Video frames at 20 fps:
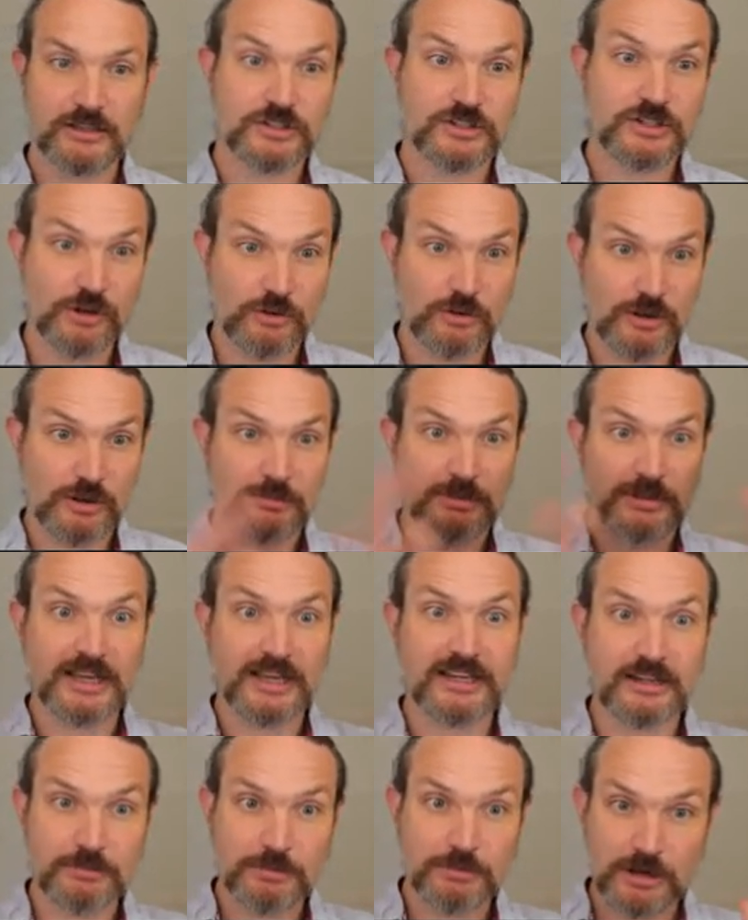So
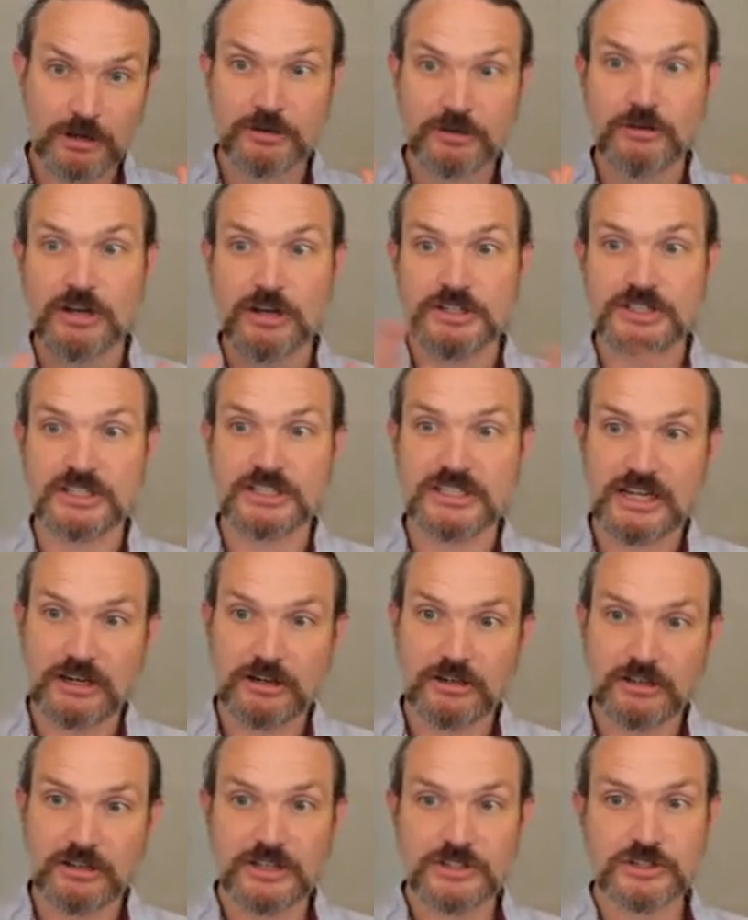applying across the
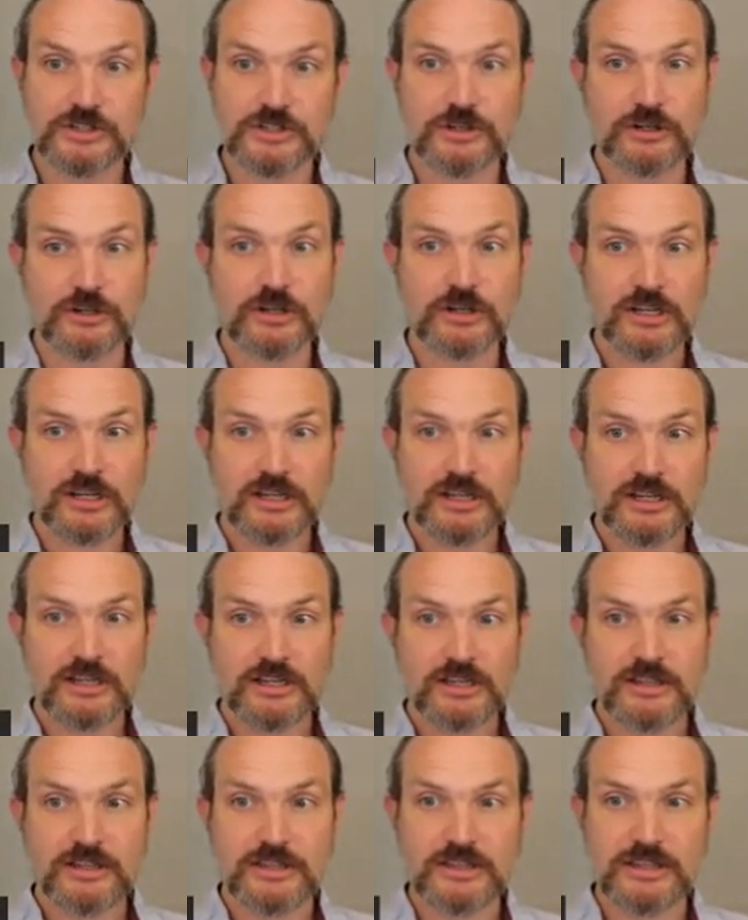entire cluster
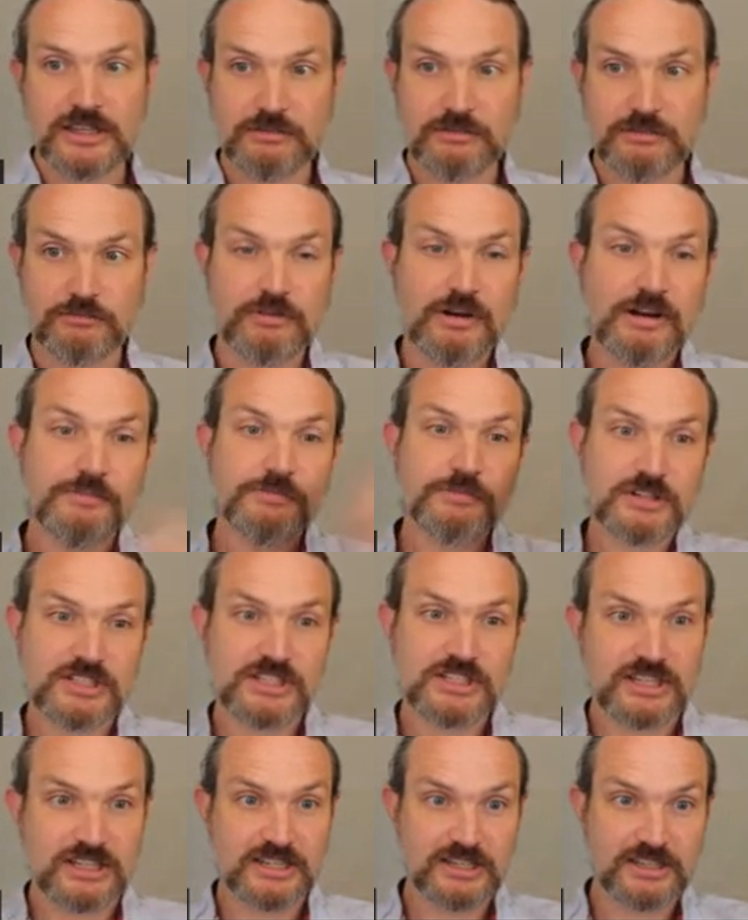that
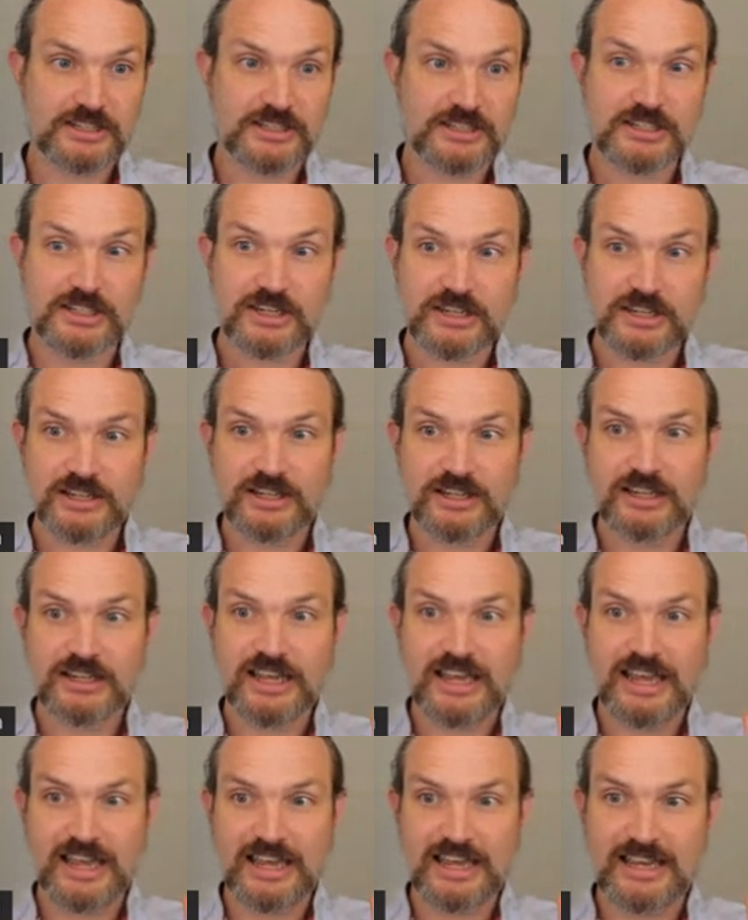references
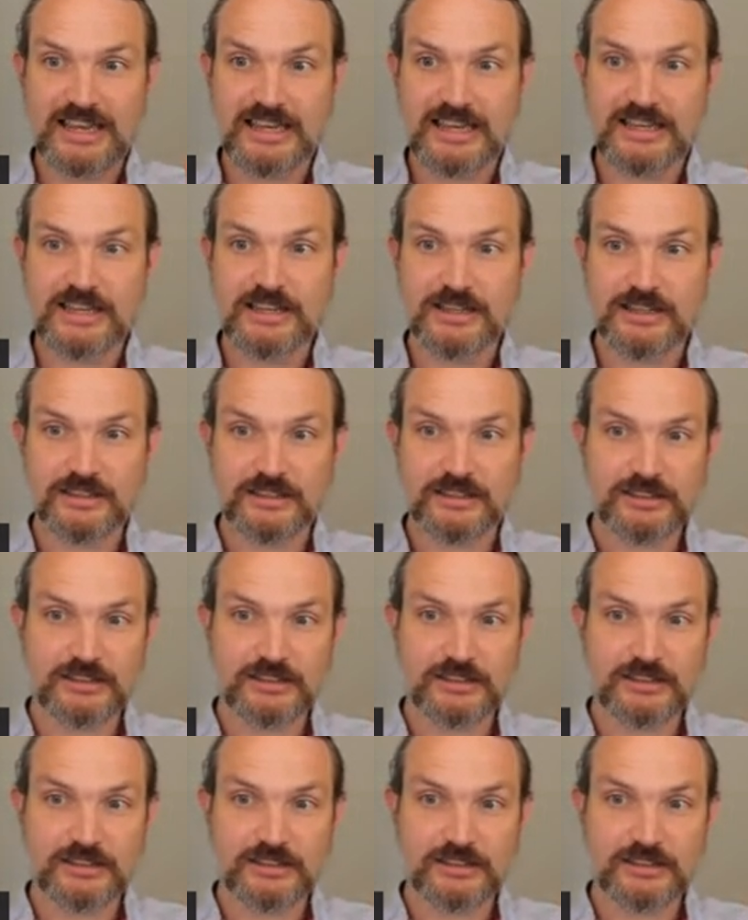a